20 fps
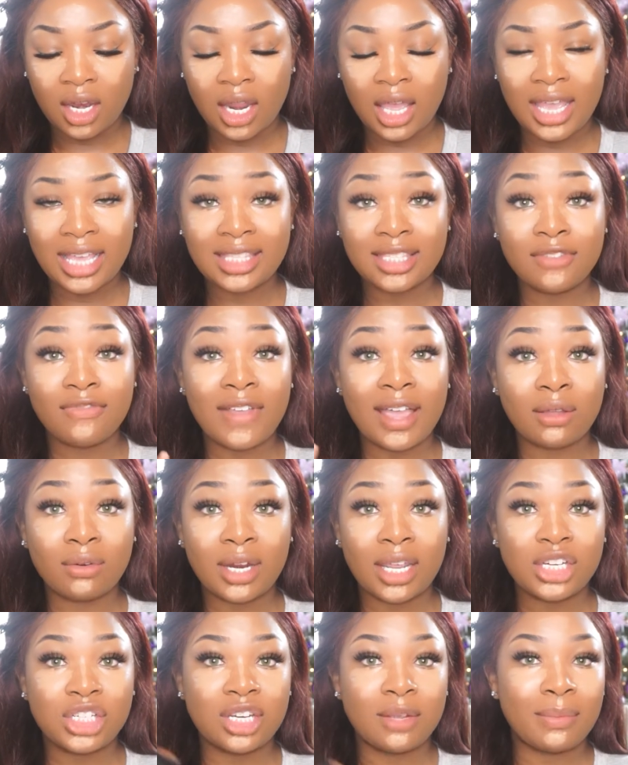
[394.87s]
It's a
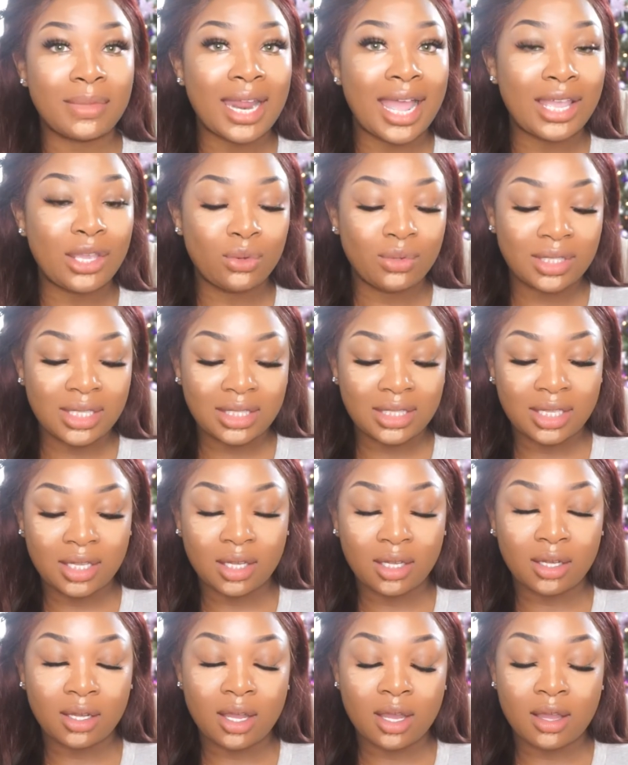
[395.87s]
foundation, but I use it
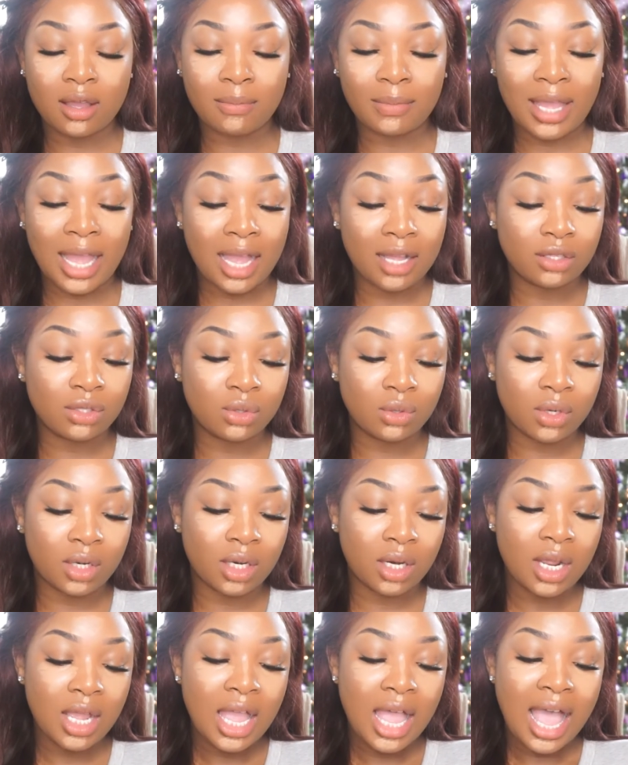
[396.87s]
to
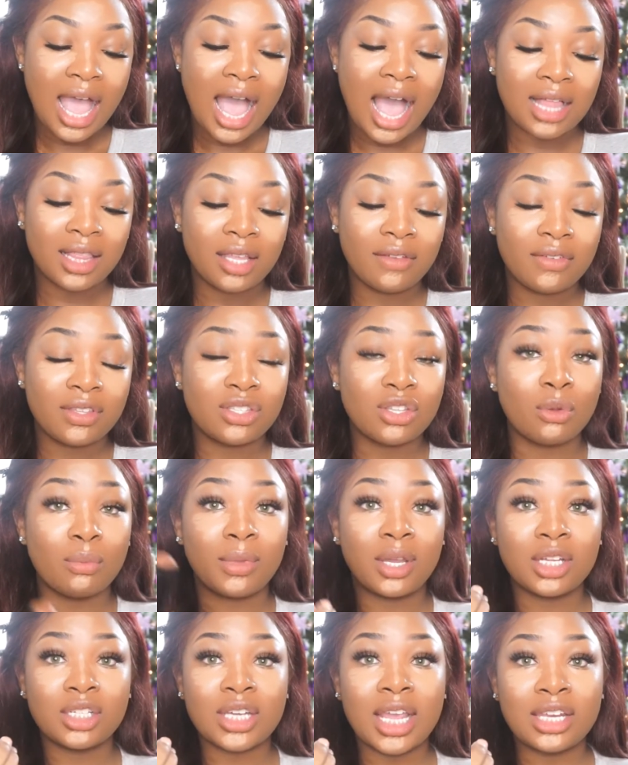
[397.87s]
contour. I love it so
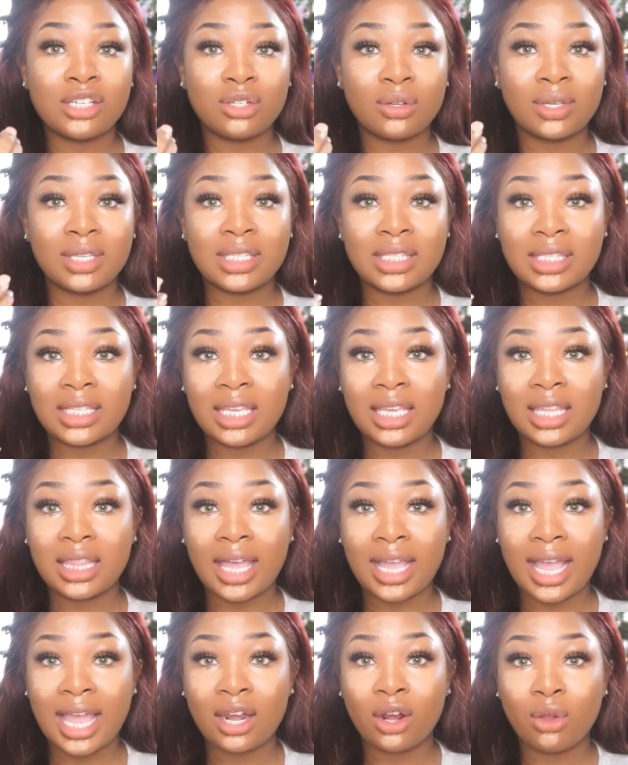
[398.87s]
much. As you can see,
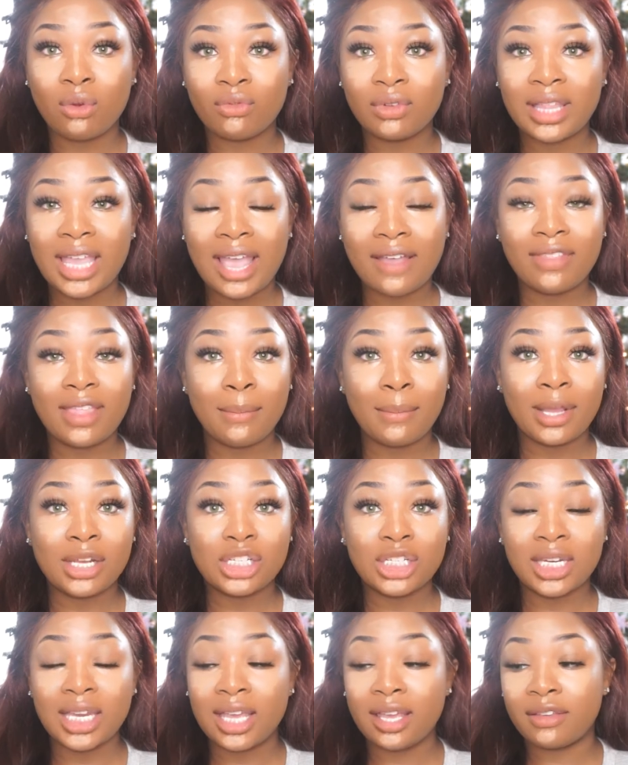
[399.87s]
like, I don't really have that
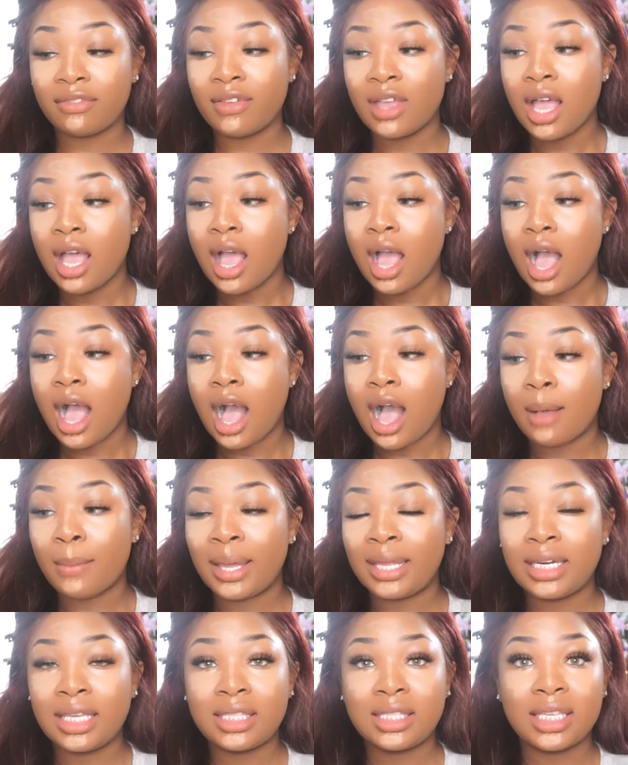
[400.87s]
much left.
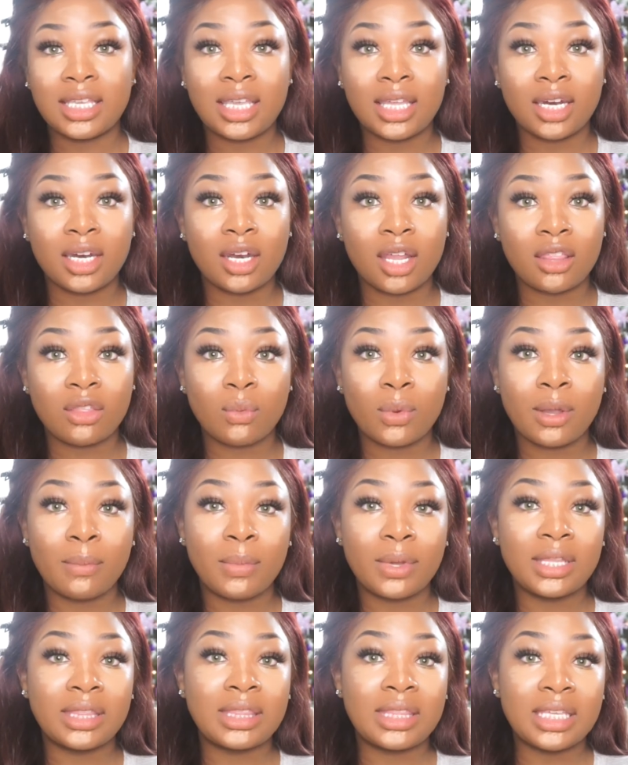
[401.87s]
I need to get another one,
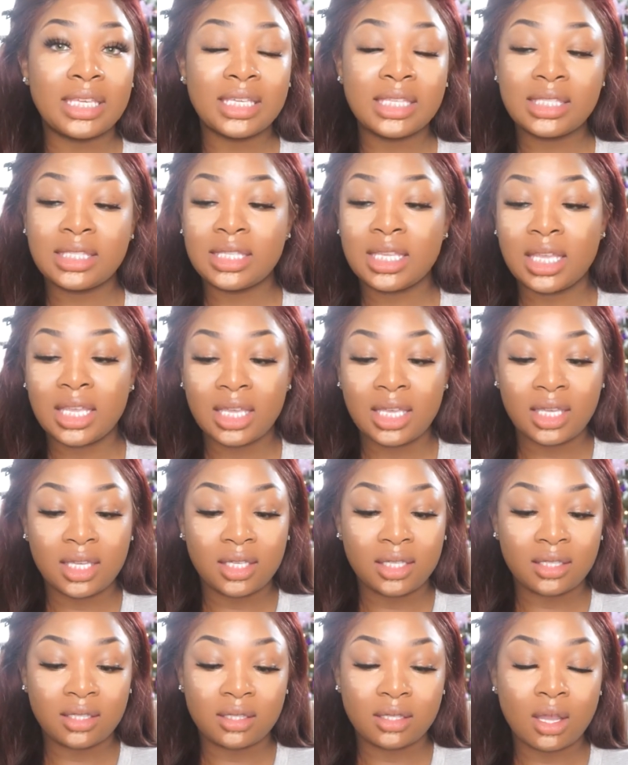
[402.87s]
but this
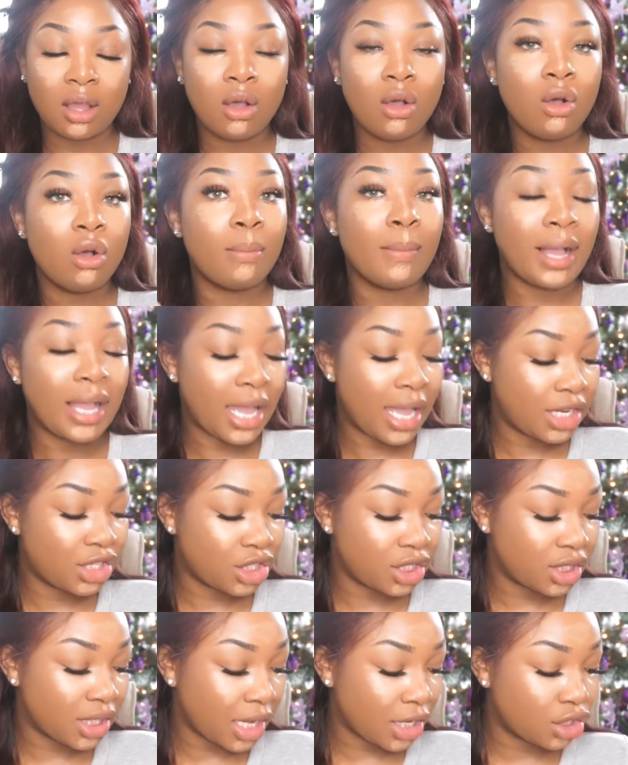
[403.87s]
is, oh my god, it's
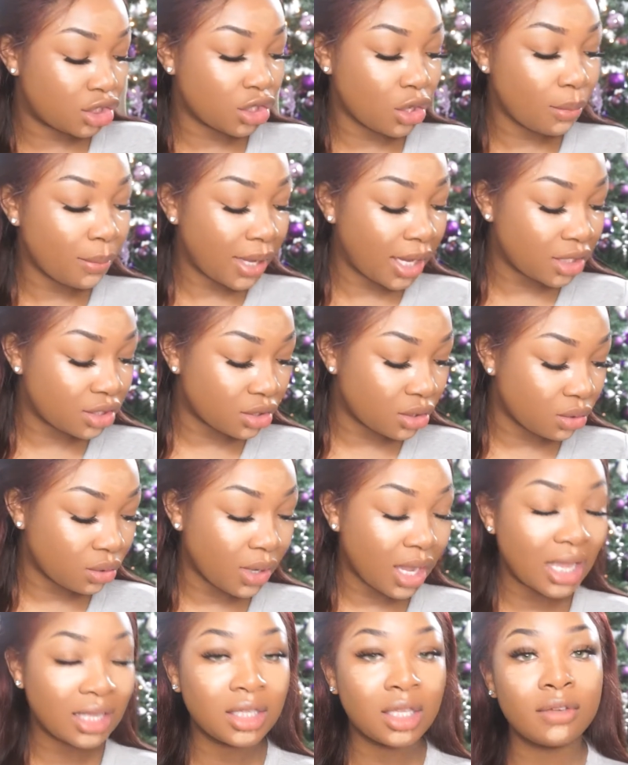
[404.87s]
just like so
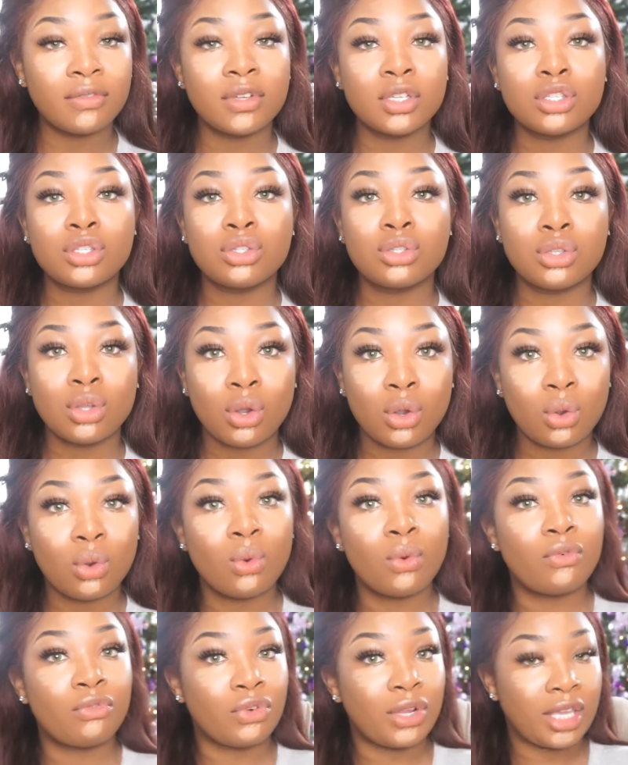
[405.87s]
magical. I love it
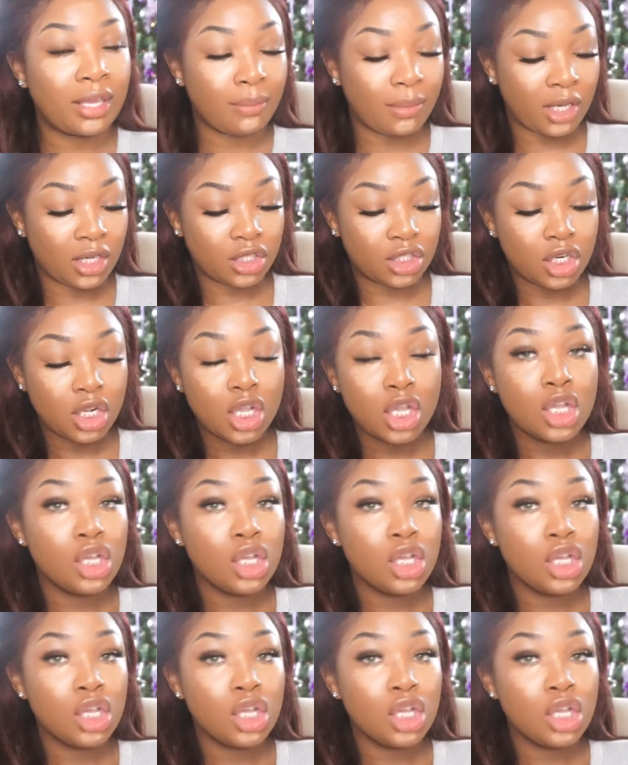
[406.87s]
so freaking much.